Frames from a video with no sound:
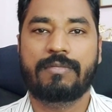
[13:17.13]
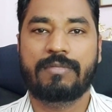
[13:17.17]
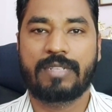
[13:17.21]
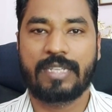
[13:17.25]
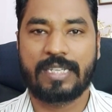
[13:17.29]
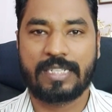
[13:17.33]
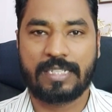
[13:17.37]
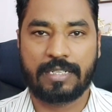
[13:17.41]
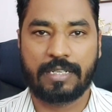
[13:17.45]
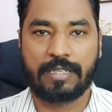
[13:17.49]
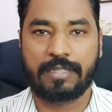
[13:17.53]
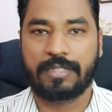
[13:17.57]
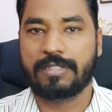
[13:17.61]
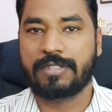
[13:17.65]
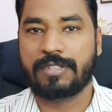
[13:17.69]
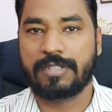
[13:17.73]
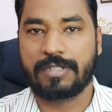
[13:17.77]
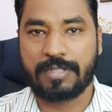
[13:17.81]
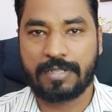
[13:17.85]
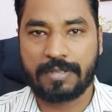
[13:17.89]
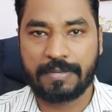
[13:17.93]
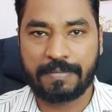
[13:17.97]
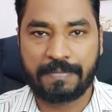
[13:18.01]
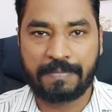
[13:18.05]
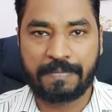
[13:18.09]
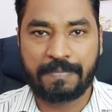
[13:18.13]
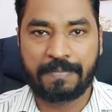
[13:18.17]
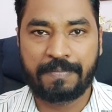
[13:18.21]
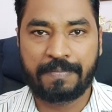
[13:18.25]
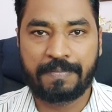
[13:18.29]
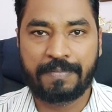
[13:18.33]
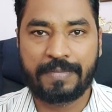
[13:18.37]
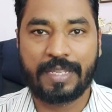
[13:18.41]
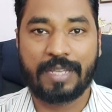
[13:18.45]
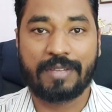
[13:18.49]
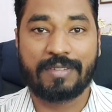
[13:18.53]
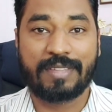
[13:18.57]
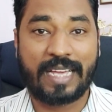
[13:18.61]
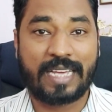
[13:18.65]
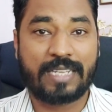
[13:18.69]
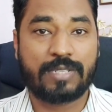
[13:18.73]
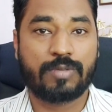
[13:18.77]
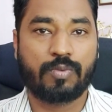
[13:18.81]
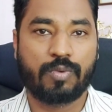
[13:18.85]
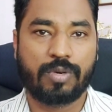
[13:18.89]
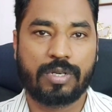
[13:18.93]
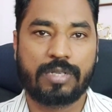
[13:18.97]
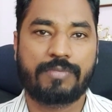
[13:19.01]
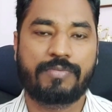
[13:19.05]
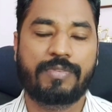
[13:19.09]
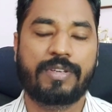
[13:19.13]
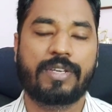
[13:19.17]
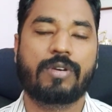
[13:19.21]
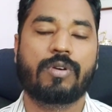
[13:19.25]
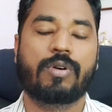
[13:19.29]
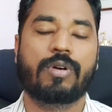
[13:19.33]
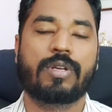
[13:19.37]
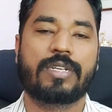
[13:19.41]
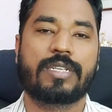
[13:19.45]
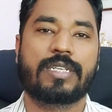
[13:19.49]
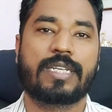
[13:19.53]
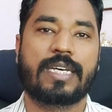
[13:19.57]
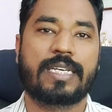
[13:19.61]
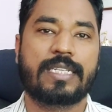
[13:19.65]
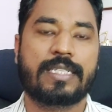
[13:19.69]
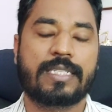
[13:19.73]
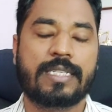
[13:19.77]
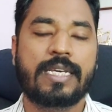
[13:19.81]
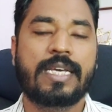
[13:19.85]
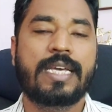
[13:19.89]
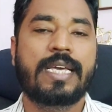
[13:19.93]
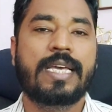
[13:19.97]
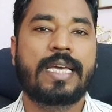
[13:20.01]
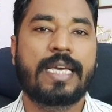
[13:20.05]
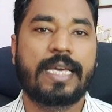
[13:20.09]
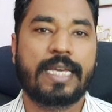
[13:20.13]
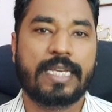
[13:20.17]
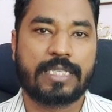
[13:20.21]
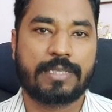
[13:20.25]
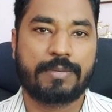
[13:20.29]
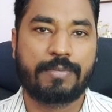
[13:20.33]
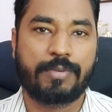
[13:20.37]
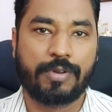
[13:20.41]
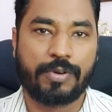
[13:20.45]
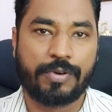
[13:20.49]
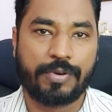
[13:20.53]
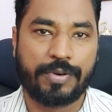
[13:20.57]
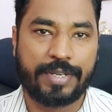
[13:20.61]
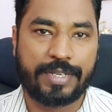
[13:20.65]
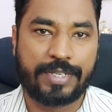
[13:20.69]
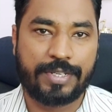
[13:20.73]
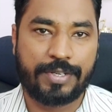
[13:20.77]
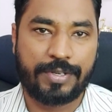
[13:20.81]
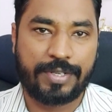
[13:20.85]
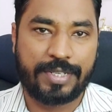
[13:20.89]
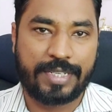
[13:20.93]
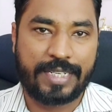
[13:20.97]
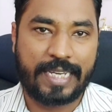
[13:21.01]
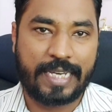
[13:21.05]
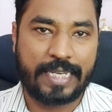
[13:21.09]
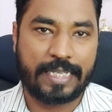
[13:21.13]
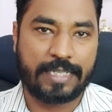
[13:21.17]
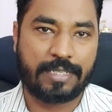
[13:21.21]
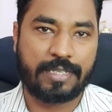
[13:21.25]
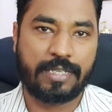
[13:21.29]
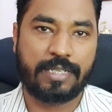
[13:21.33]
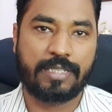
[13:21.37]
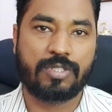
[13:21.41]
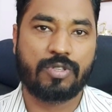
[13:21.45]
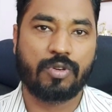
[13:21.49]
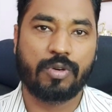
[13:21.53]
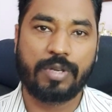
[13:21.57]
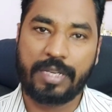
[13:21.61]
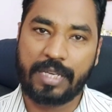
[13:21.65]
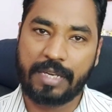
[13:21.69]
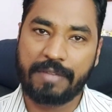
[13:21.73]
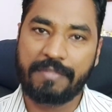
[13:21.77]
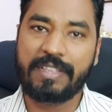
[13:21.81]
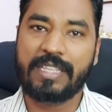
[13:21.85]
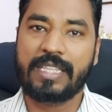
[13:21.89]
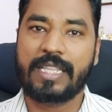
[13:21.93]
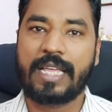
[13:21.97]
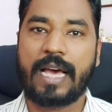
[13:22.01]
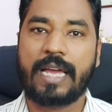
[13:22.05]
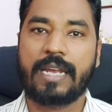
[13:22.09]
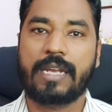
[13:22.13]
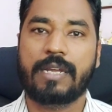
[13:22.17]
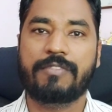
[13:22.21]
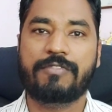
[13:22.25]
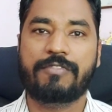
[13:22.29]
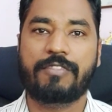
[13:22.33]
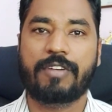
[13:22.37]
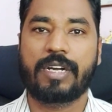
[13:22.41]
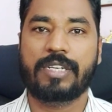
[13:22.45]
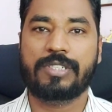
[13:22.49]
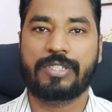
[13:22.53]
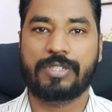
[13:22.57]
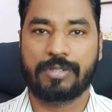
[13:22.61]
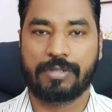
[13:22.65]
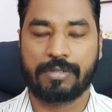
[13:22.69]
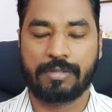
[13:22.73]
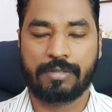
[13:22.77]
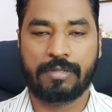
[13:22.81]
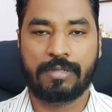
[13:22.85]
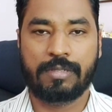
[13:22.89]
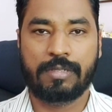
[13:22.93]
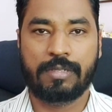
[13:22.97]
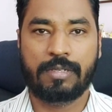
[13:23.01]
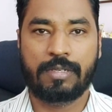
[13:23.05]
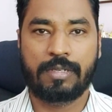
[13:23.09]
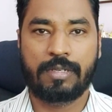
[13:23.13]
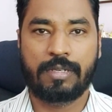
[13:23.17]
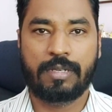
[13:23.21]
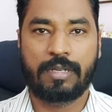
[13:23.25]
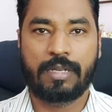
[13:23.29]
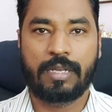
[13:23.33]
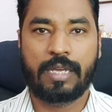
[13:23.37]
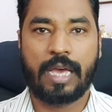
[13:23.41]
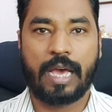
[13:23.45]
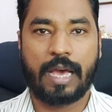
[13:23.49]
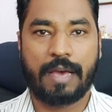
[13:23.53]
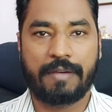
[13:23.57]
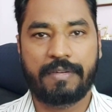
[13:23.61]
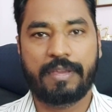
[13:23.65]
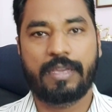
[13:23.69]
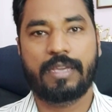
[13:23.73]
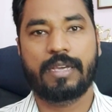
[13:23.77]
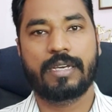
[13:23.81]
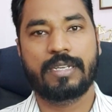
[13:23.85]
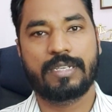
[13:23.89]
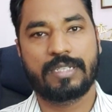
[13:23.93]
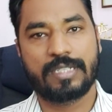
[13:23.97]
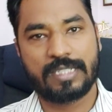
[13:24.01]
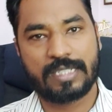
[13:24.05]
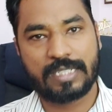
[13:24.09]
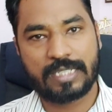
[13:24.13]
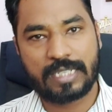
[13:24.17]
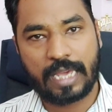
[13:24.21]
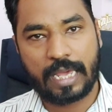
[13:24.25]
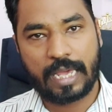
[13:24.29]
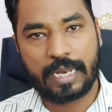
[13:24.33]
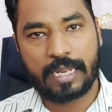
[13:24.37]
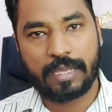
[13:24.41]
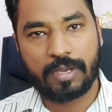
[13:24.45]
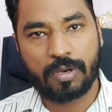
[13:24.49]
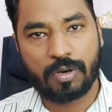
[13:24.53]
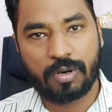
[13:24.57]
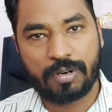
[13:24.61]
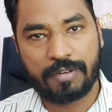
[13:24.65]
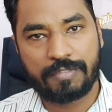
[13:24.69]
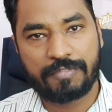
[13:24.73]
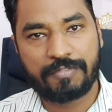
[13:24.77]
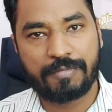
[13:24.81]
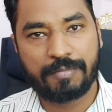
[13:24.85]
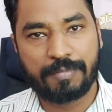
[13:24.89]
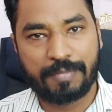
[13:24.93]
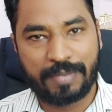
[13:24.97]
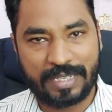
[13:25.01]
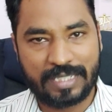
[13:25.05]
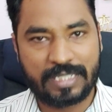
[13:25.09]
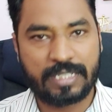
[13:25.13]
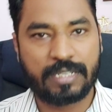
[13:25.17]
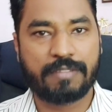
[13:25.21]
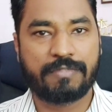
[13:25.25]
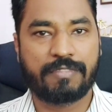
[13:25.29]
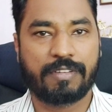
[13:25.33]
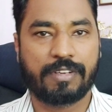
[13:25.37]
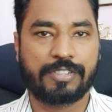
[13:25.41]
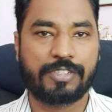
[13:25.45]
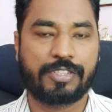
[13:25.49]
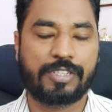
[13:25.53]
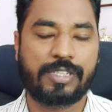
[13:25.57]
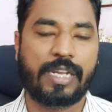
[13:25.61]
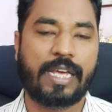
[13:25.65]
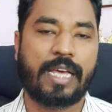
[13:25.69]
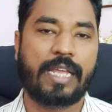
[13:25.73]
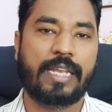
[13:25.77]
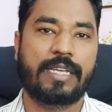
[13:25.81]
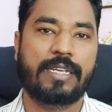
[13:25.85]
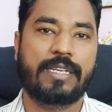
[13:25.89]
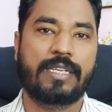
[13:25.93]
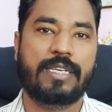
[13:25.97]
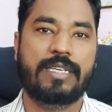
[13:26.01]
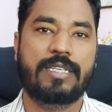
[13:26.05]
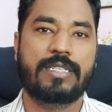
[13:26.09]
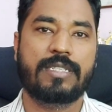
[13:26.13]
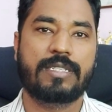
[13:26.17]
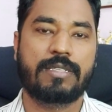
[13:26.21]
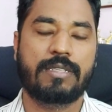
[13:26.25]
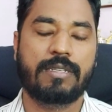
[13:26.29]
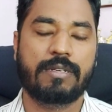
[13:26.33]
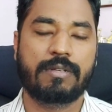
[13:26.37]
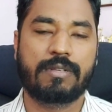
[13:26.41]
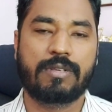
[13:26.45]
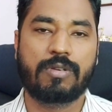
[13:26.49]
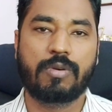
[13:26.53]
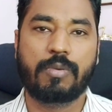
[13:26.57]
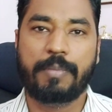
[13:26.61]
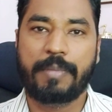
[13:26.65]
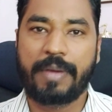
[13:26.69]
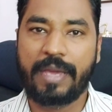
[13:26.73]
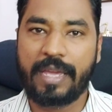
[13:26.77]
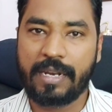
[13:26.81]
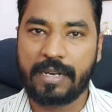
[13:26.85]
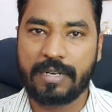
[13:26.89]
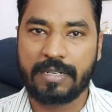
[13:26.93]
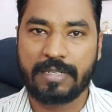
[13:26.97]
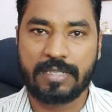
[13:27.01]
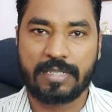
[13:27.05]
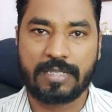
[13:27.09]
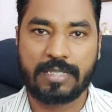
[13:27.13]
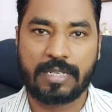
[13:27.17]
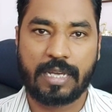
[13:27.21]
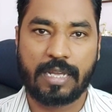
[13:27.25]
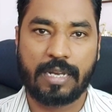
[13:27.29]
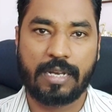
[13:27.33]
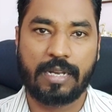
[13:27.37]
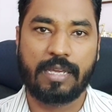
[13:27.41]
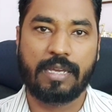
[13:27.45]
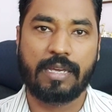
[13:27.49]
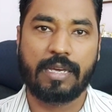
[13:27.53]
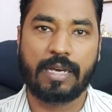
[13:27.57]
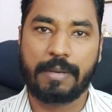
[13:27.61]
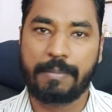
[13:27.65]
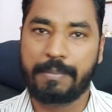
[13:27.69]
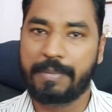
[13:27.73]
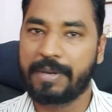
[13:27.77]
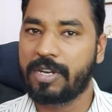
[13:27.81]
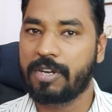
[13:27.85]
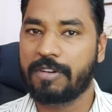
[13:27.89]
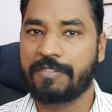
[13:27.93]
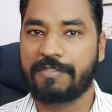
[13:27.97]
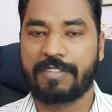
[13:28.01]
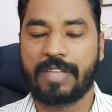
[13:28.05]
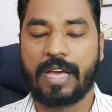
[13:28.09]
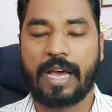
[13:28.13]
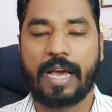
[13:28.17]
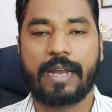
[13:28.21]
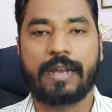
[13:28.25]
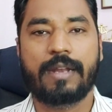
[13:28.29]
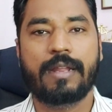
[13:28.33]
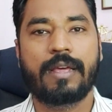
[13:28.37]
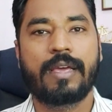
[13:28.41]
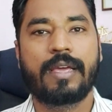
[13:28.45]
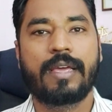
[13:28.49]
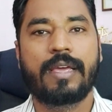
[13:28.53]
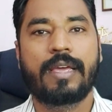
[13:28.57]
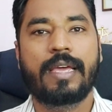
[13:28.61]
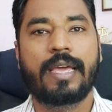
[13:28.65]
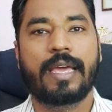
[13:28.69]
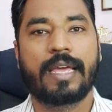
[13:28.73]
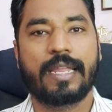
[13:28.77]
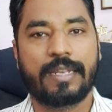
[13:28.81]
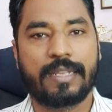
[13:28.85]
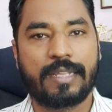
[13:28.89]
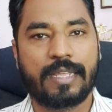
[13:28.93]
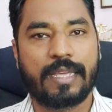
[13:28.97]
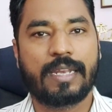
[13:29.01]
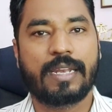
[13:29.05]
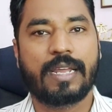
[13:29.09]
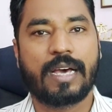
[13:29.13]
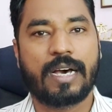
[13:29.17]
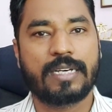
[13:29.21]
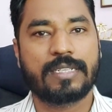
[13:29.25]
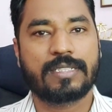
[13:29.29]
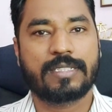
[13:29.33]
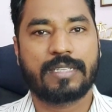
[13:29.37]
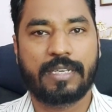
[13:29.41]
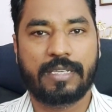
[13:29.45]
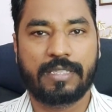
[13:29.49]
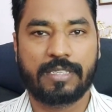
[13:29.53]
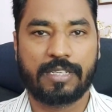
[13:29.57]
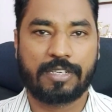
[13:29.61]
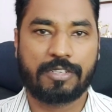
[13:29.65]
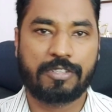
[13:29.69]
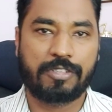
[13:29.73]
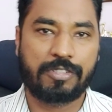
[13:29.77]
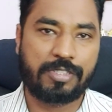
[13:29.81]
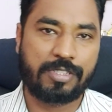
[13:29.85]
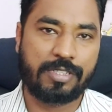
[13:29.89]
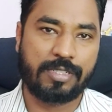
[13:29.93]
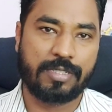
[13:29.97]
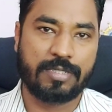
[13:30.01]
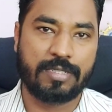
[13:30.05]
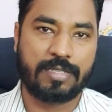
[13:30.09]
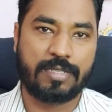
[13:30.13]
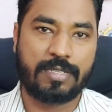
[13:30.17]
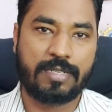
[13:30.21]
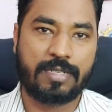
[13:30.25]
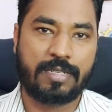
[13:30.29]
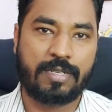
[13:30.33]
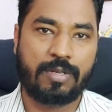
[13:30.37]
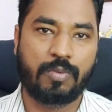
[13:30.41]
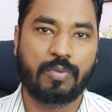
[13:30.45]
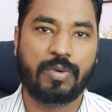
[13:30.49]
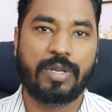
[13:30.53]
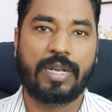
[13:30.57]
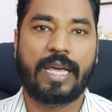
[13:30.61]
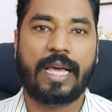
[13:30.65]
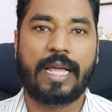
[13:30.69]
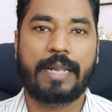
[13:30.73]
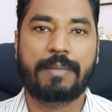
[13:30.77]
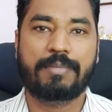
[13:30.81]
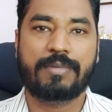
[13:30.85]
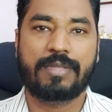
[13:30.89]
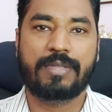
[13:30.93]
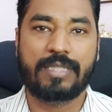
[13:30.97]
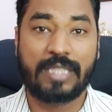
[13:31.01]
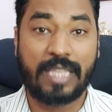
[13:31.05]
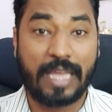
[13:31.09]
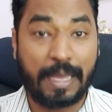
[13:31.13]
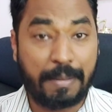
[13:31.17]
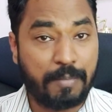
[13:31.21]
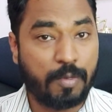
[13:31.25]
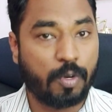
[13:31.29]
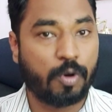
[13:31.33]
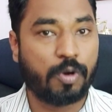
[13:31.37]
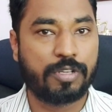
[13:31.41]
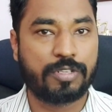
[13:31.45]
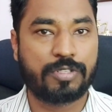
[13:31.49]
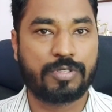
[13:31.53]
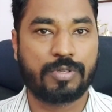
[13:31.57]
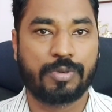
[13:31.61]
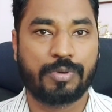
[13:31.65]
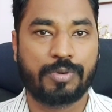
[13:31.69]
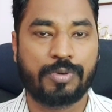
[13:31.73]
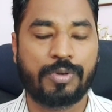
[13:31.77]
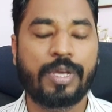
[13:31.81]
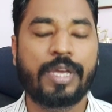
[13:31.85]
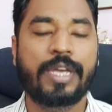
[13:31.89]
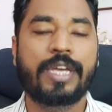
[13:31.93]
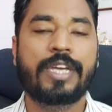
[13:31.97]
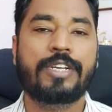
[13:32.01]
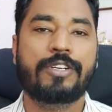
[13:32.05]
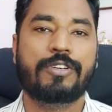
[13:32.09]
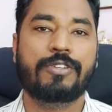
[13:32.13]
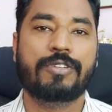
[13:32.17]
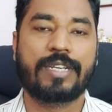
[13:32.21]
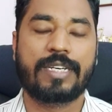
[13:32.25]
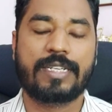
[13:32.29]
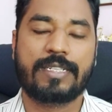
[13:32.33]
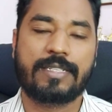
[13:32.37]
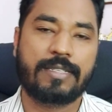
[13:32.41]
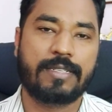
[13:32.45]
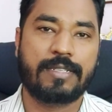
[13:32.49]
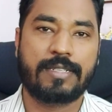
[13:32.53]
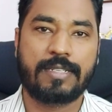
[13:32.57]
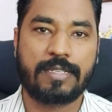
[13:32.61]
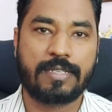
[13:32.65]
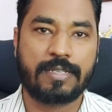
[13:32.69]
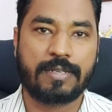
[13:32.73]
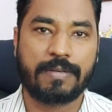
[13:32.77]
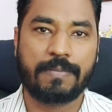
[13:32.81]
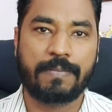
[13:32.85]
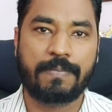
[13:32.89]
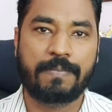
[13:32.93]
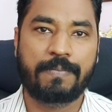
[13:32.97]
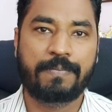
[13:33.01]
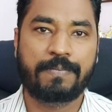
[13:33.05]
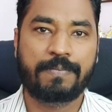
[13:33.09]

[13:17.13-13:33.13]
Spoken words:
testing the system. Now that's what we call it as exploratory testing. So given that a fresher, having understanding of basic functionalities, the domain understanding, a bit of that, and then asking the questions will help them also to test the system.